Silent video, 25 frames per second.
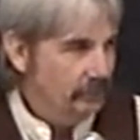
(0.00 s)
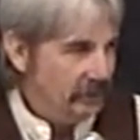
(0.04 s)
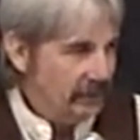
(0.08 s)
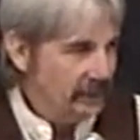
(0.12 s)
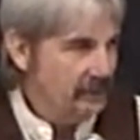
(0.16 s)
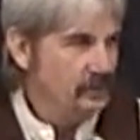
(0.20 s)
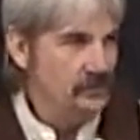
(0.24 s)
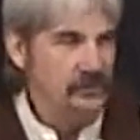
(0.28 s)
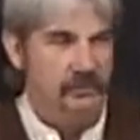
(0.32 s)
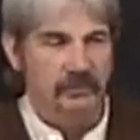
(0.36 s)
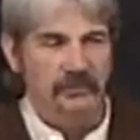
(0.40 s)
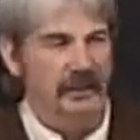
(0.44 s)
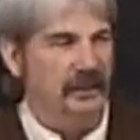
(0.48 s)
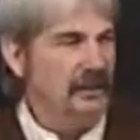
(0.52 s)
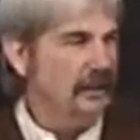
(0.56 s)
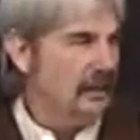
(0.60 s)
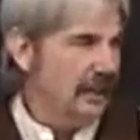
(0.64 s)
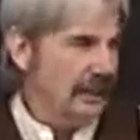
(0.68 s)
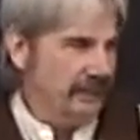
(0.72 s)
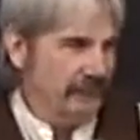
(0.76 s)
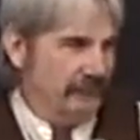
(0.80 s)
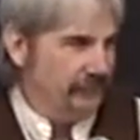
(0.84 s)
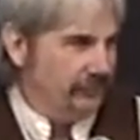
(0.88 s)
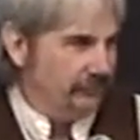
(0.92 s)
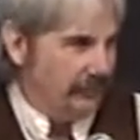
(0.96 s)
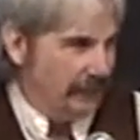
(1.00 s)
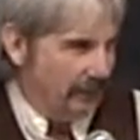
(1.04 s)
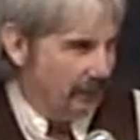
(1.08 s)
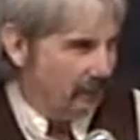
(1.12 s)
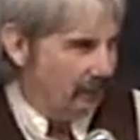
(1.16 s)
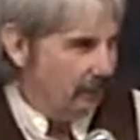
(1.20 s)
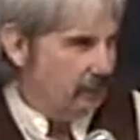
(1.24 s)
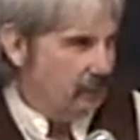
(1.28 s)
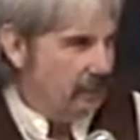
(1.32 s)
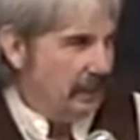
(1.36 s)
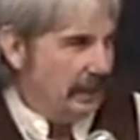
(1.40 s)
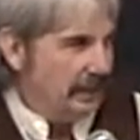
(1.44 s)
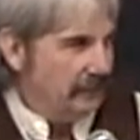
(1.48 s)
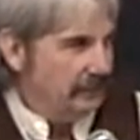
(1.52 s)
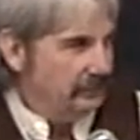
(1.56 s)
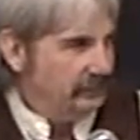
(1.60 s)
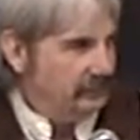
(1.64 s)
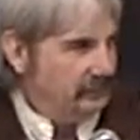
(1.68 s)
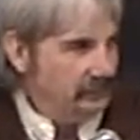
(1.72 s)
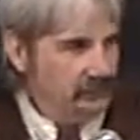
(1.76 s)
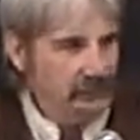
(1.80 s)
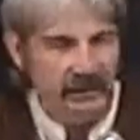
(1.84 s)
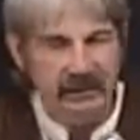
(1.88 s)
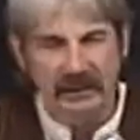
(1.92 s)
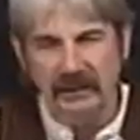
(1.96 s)
Benjamin. I, I might
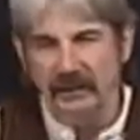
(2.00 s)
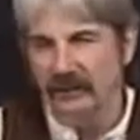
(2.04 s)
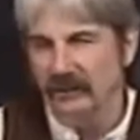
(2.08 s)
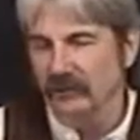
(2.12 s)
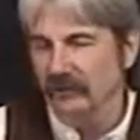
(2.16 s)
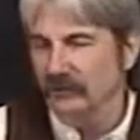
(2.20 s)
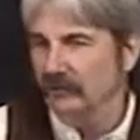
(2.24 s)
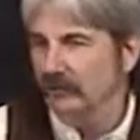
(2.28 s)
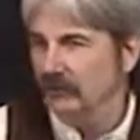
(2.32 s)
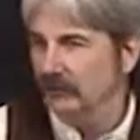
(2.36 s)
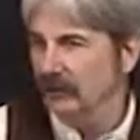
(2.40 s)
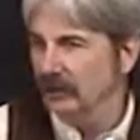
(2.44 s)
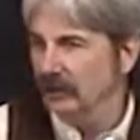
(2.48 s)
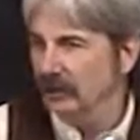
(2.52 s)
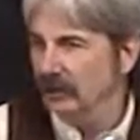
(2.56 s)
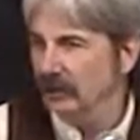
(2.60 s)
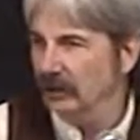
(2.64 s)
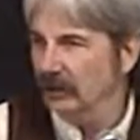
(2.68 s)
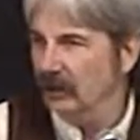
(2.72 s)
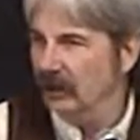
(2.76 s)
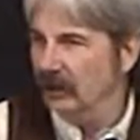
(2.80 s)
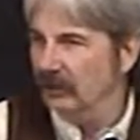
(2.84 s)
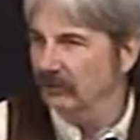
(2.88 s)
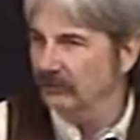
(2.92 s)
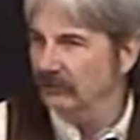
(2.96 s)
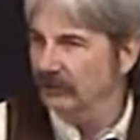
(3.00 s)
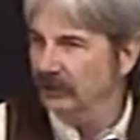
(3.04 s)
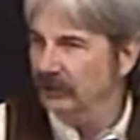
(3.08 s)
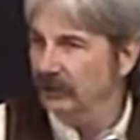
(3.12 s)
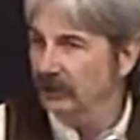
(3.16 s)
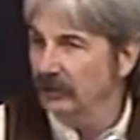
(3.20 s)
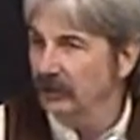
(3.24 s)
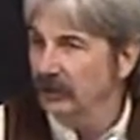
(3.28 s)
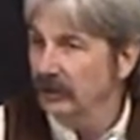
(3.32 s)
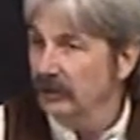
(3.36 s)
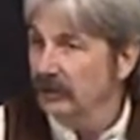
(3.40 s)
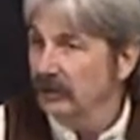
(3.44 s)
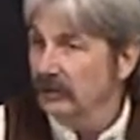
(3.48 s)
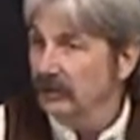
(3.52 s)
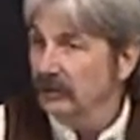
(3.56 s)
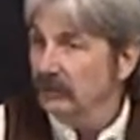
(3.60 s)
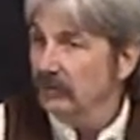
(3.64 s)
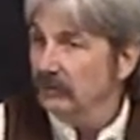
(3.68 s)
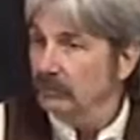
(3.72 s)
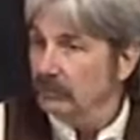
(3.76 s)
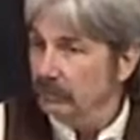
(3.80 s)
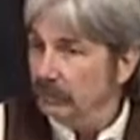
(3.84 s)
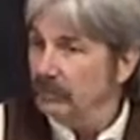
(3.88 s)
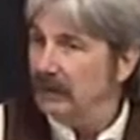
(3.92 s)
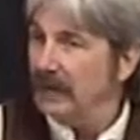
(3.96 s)
be getting the story a little off here,
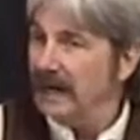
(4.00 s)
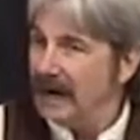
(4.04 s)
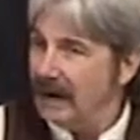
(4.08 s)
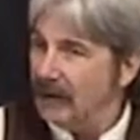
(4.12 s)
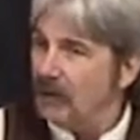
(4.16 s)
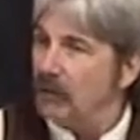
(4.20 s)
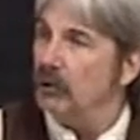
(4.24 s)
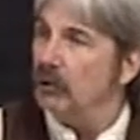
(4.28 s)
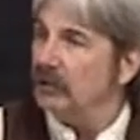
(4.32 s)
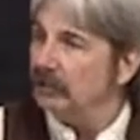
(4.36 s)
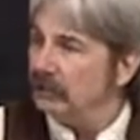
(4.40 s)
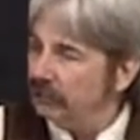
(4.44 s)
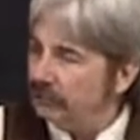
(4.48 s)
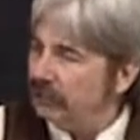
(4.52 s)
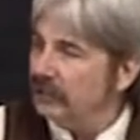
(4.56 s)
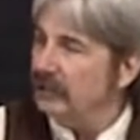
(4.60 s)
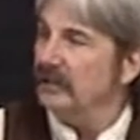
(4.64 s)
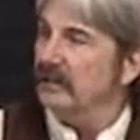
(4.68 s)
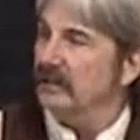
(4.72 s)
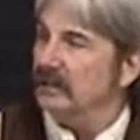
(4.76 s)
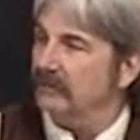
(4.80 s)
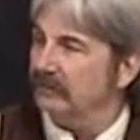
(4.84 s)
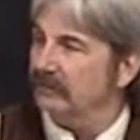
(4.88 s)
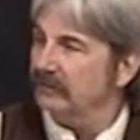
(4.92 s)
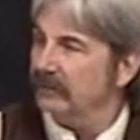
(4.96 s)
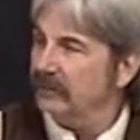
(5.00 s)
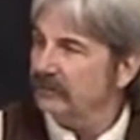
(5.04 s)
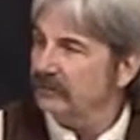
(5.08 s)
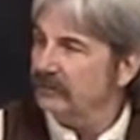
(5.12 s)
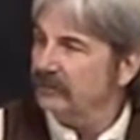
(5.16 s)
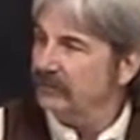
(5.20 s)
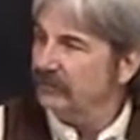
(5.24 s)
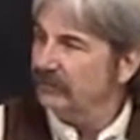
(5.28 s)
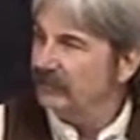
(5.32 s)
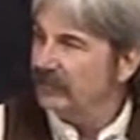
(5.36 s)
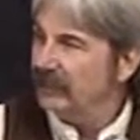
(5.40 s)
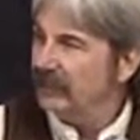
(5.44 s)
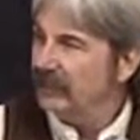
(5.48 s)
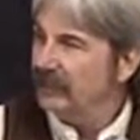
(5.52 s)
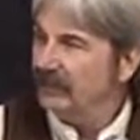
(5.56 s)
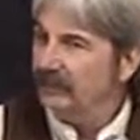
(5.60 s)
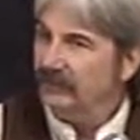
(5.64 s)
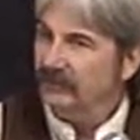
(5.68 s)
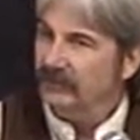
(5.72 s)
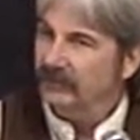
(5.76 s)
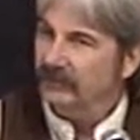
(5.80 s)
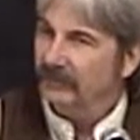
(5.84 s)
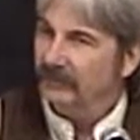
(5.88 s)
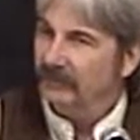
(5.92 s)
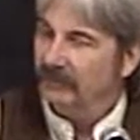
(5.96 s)
but I want to see him face to
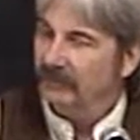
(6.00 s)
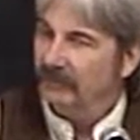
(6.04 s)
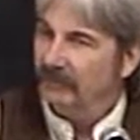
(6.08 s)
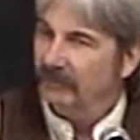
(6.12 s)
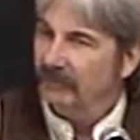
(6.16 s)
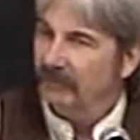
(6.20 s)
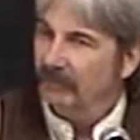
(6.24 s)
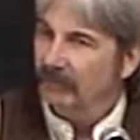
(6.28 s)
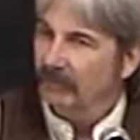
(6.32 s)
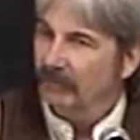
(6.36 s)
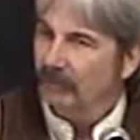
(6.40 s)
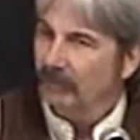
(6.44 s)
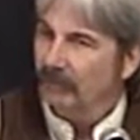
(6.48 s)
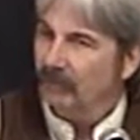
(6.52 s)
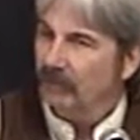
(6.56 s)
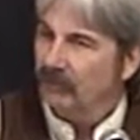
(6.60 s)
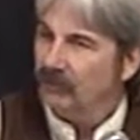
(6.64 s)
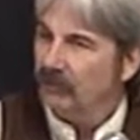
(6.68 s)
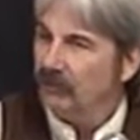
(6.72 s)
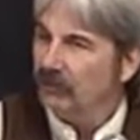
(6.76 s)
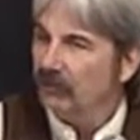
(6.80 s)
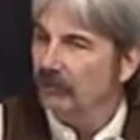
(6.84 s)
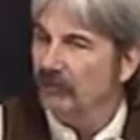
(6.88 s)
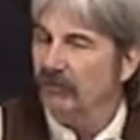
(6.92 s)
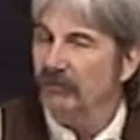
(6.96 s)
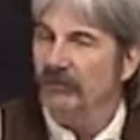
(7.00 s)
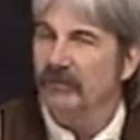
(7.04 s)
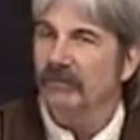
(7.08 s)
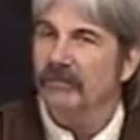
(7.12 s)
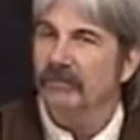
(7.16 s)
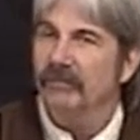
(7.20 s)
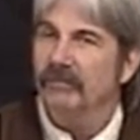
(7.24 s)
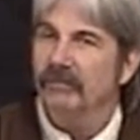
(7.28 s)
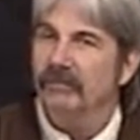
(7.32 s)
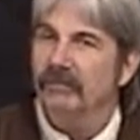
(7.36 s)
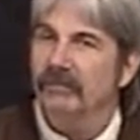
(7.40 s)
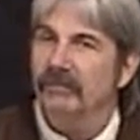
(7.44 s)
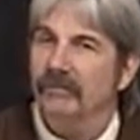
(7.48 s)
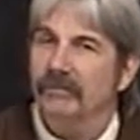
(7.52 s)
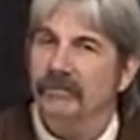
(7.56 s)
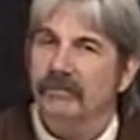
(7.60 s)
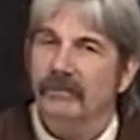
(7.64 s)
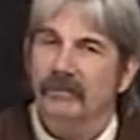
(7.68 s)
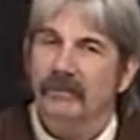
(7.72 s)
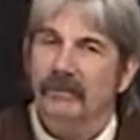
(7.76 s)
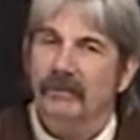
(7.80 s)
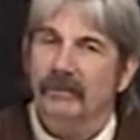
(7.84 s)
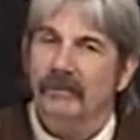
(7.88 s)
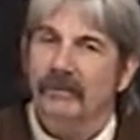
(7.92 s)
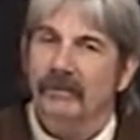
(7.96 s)
face. And so
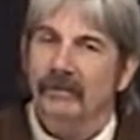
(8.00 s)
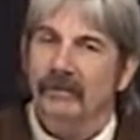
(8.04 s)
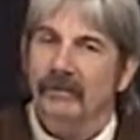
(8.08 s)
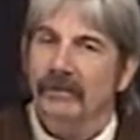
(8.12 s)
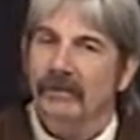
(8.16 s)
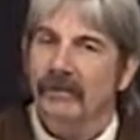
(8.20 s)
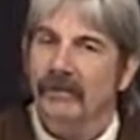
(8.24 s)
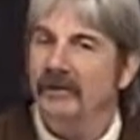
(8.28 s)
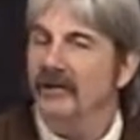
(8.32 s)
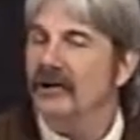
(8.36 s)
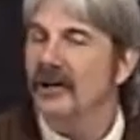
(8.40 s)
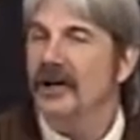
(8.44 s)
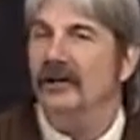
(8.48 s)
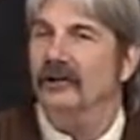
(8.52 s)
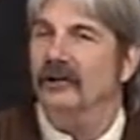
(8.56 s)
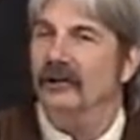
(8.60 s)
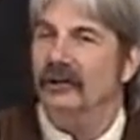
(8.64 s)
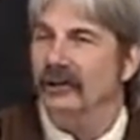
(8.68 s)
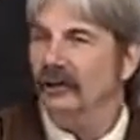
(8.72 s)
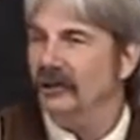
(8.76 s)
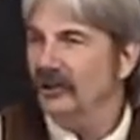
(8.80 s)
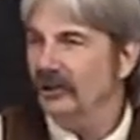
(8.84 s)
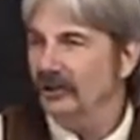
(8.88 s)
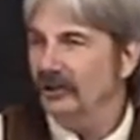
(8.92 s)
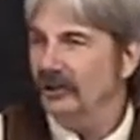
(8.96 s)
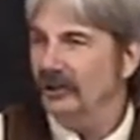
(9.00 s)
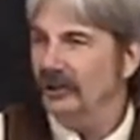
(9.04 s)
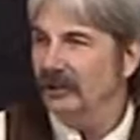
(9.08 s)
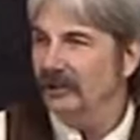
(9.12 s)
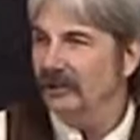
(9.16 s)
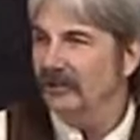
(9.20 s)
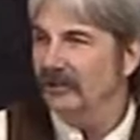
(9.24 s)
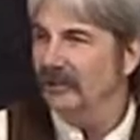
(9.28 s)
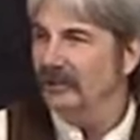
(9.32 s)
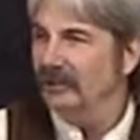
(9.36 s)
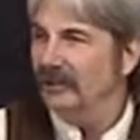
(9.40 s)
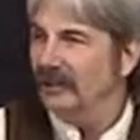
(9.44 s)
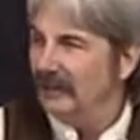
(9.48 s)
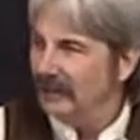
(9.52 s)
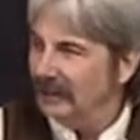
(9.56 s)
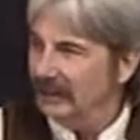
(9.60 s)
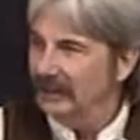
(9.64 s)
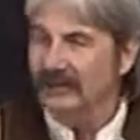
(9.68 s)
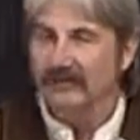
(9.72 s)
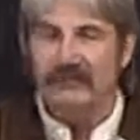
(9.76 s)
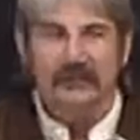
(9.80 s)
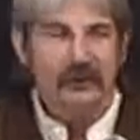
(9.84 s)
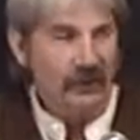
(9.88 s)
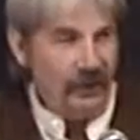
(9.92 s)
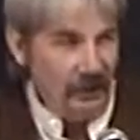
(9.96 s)
they're not going to do it, and they
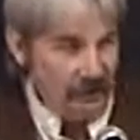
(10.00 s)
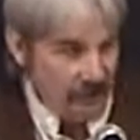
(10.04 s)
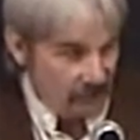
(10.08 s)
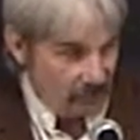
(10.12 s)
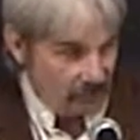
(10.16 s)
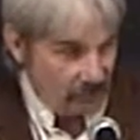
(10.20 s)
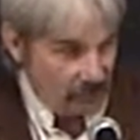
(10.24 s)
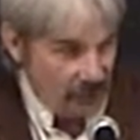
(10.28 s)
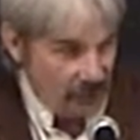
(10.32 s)
leave their other